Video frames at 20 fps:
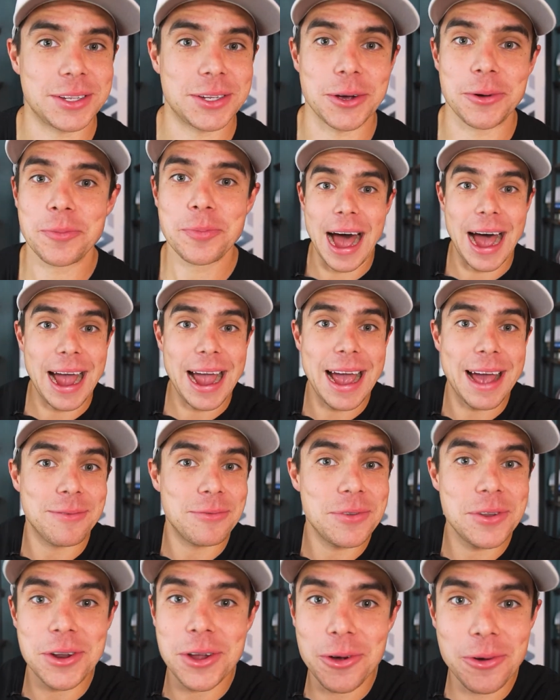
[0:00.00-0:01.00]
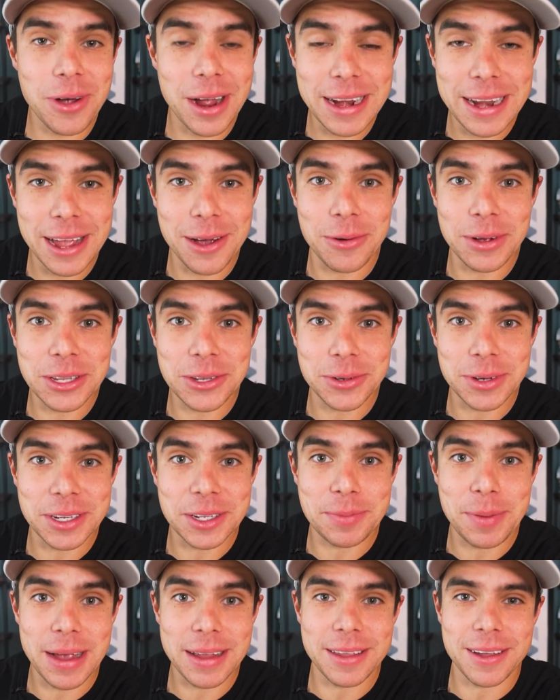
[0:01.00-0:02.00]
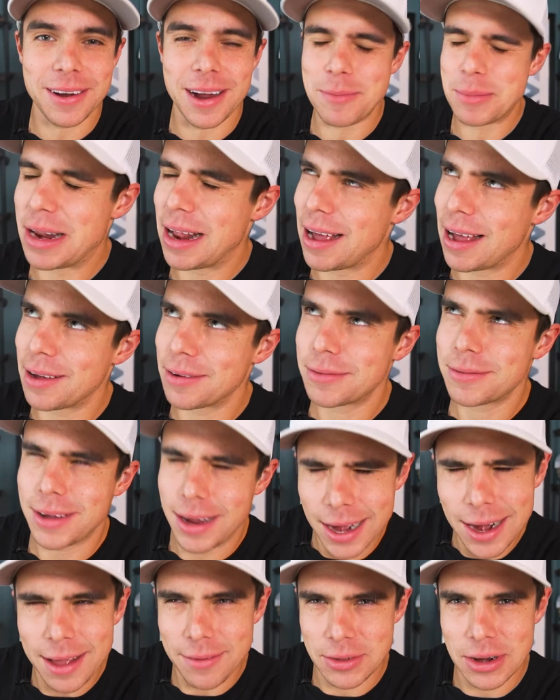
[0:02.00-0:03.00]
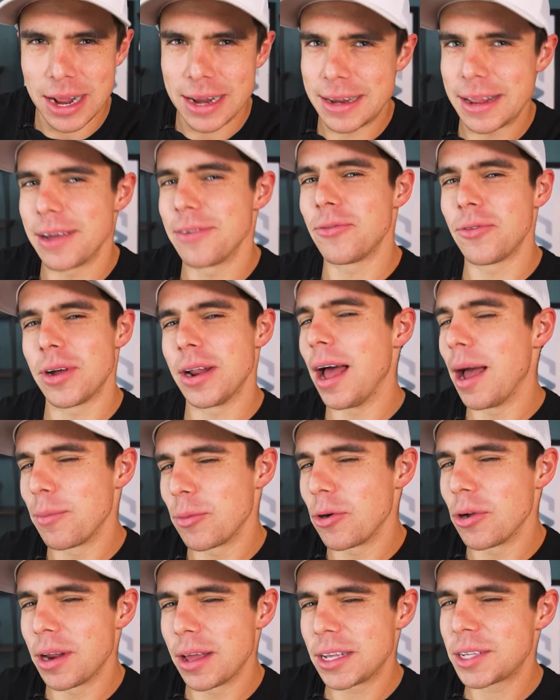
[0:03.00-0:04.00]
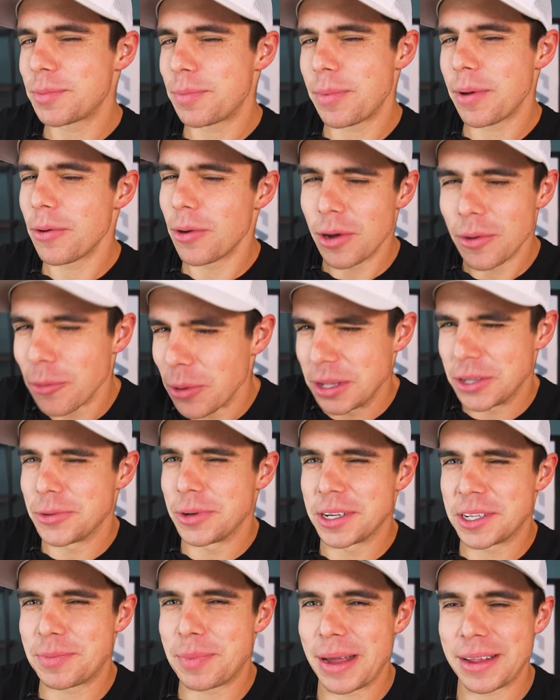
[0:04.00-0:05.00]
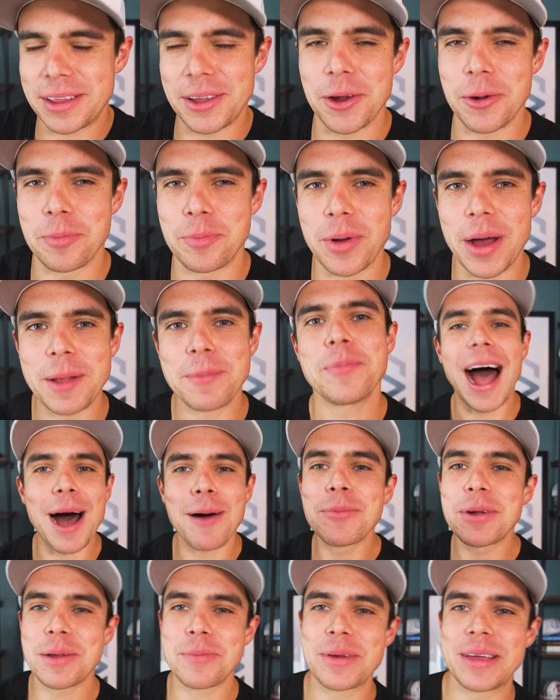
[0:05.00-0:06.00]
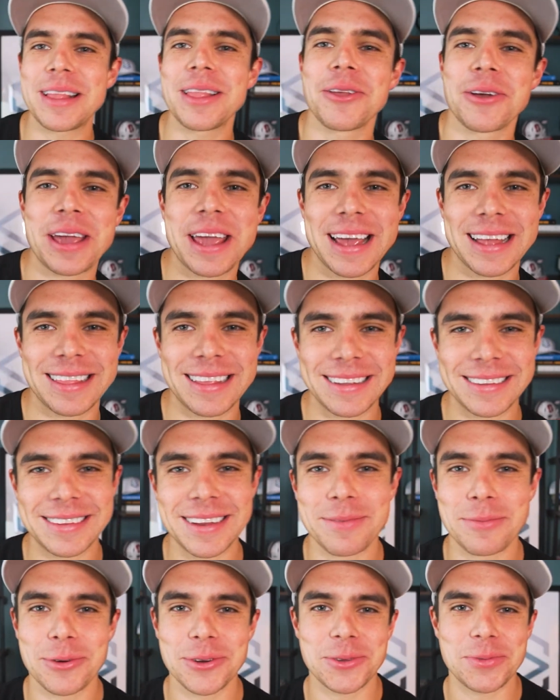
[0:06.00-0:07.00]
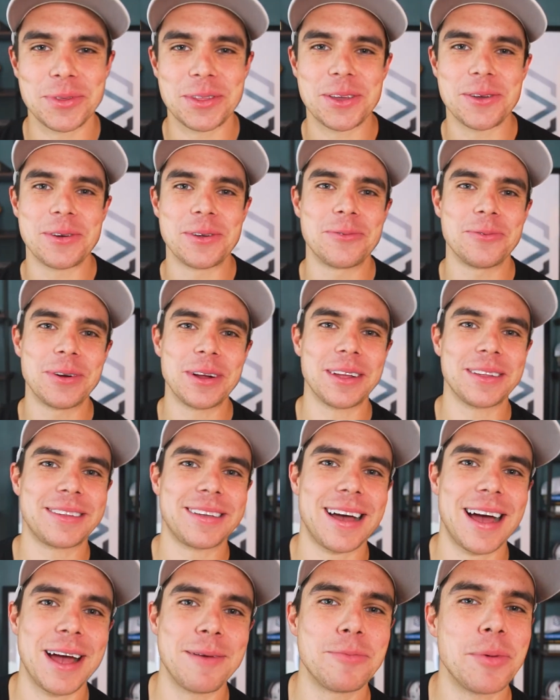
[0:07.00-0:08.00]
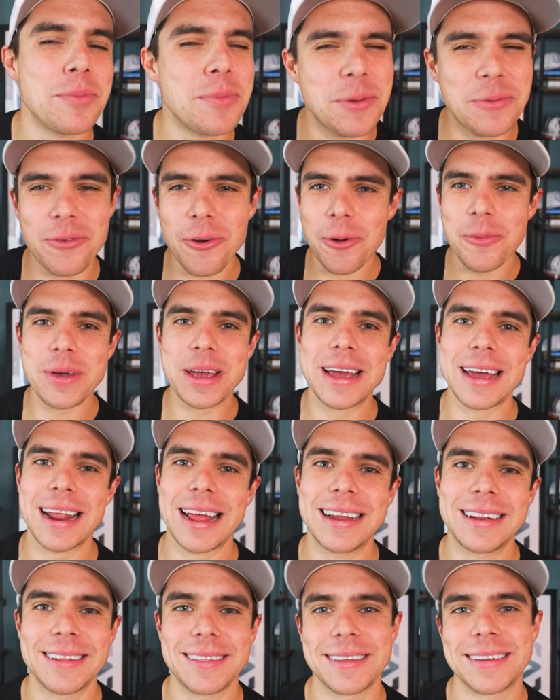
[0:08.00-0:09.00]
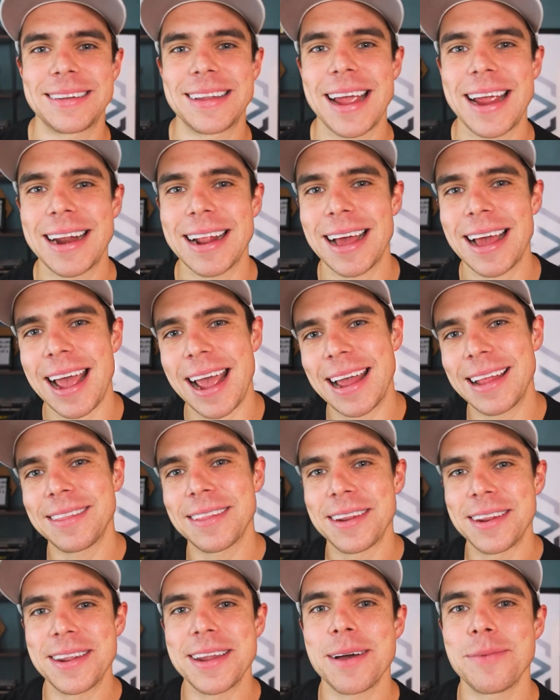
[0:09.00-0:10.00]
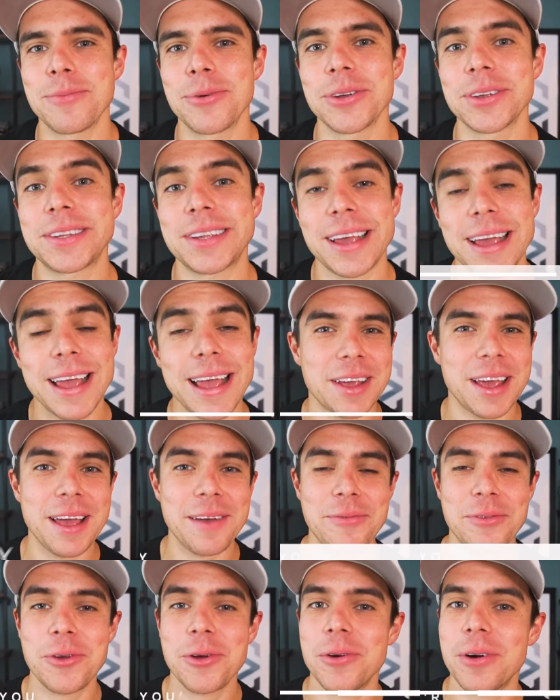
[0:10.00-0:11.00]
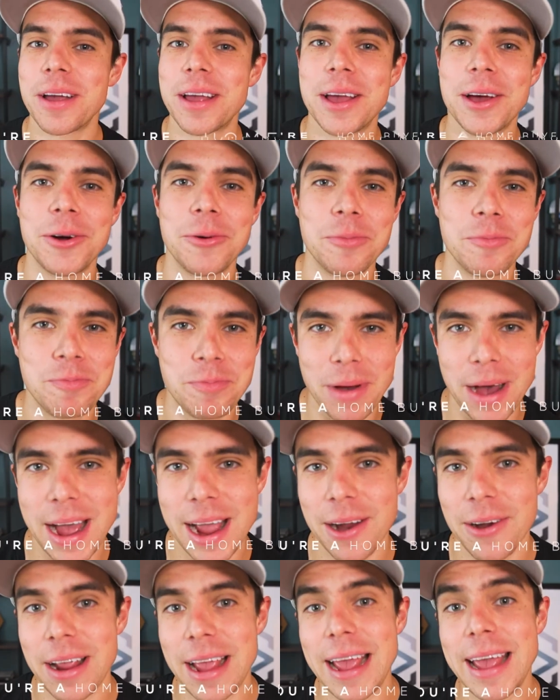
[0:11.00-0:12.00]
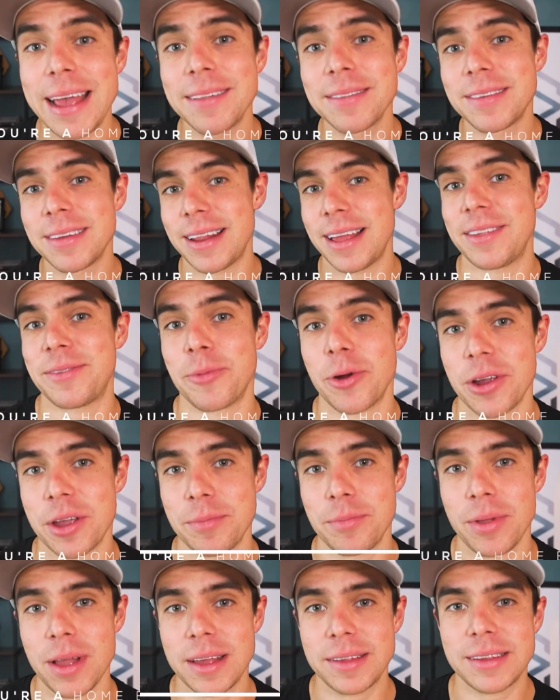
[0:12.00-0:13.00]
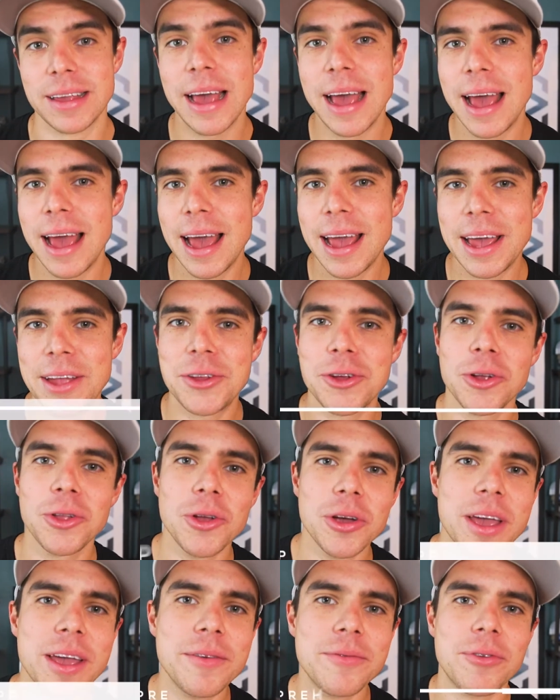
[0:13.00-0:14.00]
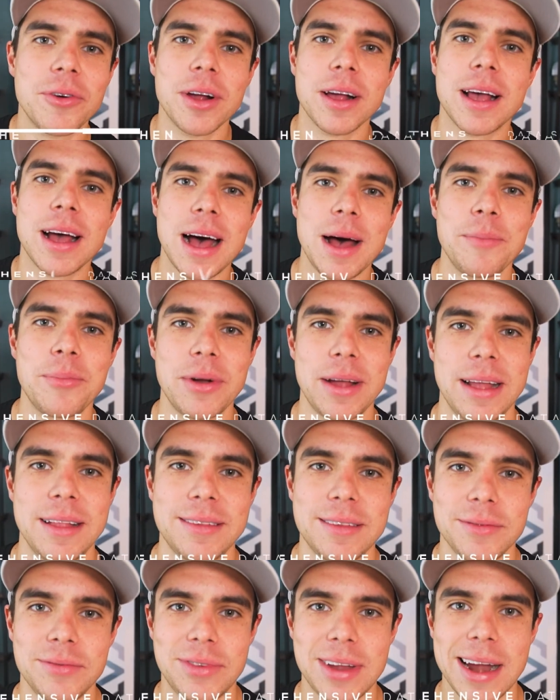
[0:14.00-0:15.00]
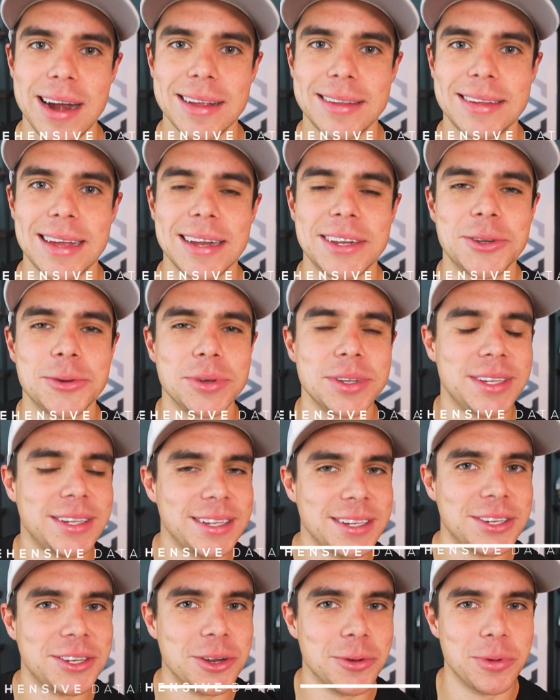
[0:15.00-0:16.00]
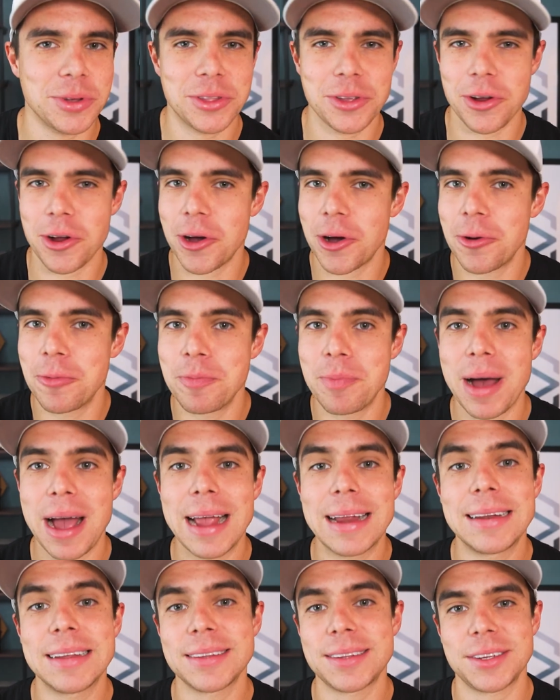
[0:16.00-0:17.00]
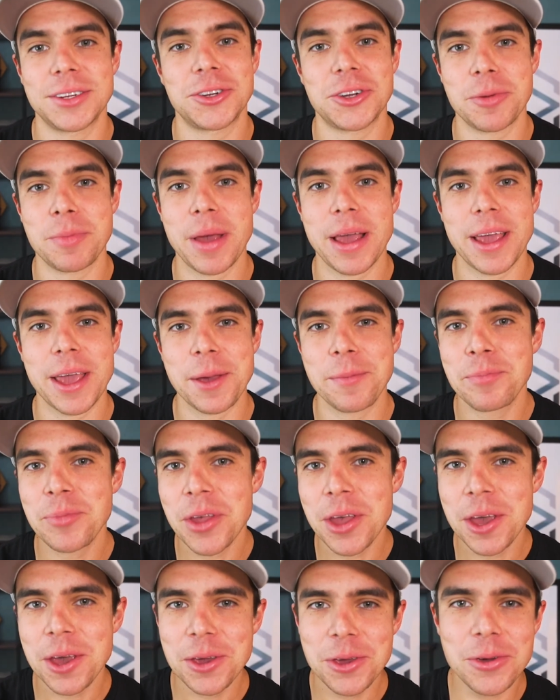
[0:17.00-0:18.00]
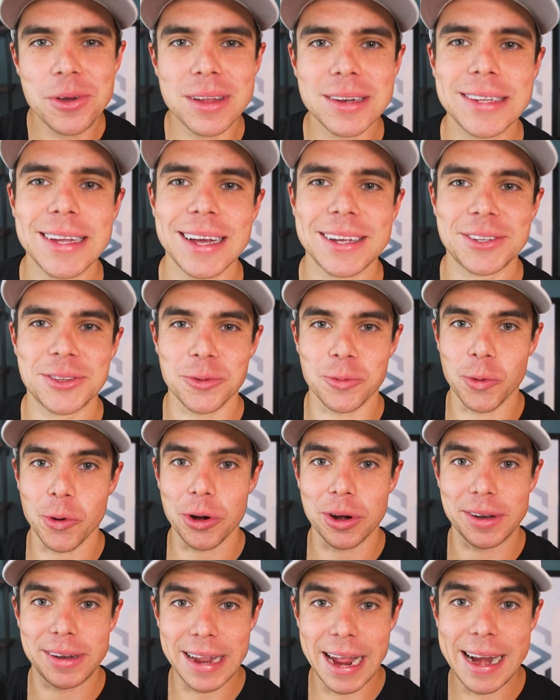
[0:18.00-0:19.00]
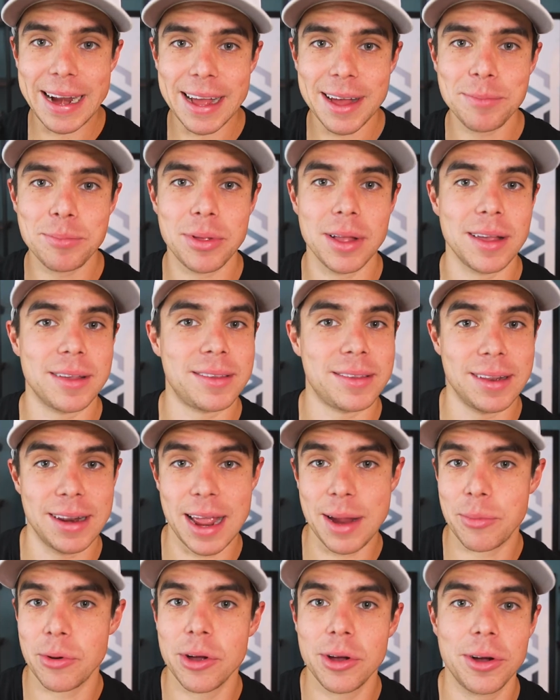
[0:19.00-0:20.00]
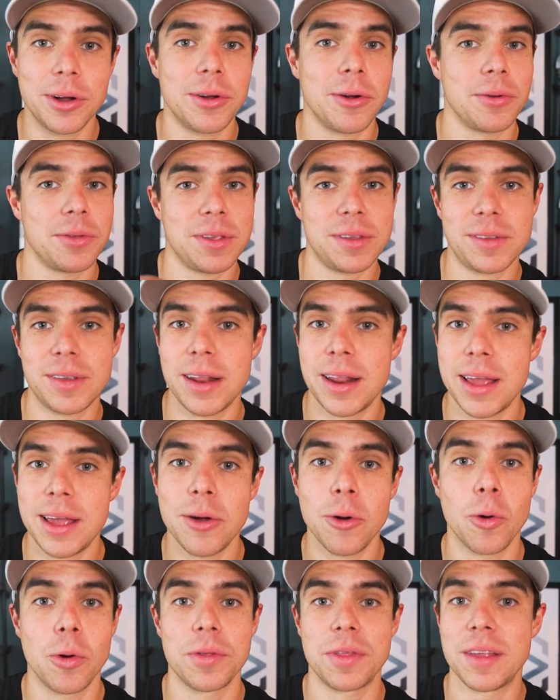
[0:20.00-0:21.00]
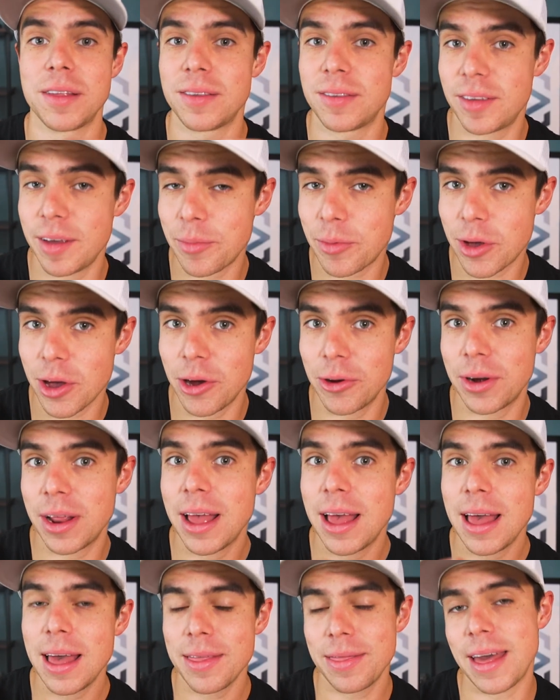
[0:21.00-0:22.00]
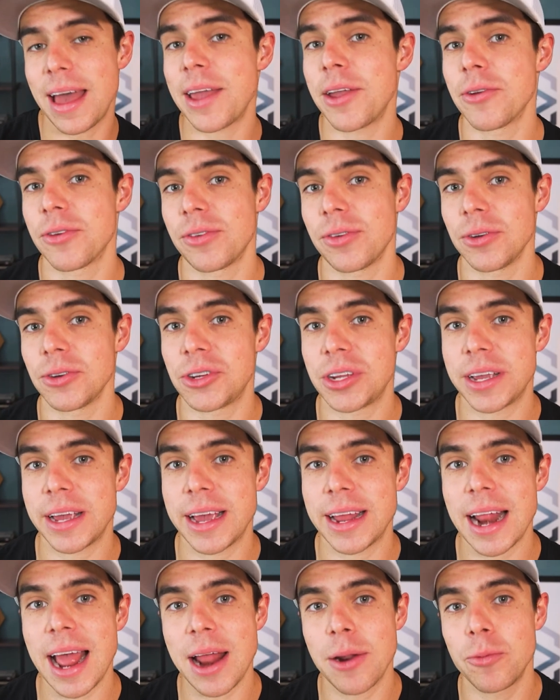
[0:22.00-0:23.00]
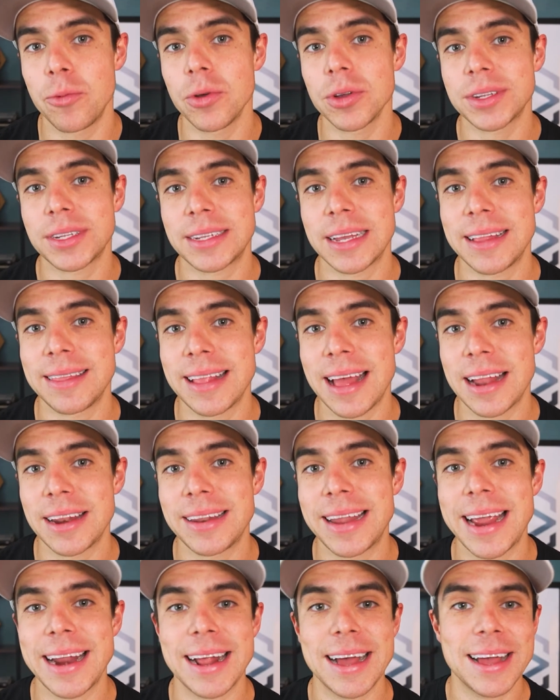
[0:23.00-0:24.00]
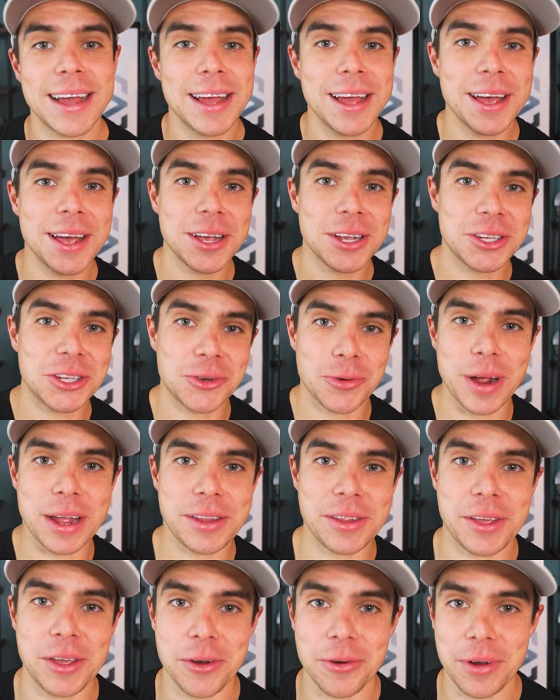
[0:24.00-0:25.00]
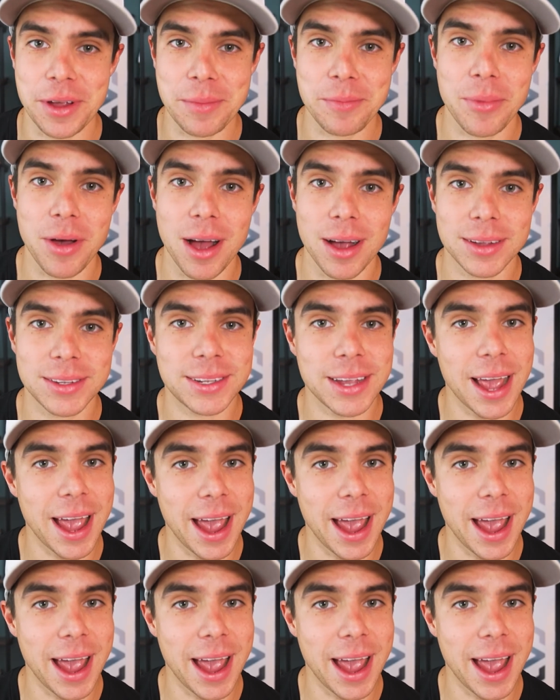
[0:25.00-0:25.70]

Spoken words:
So I have no idea what to expect here. I mean, I kind of have an idea of what what to expect here, but I'm going to be looking at these numbers with you in real time. But before we get into the data and the numbers, if you're a home buyer in today's marketplace and you're looking for a comprehensive data set to assist you with your home buying decision making, you can text the word data plus the neighborhood or the city or the zip code that you're searching in, and we'll send that data straight to your inbox.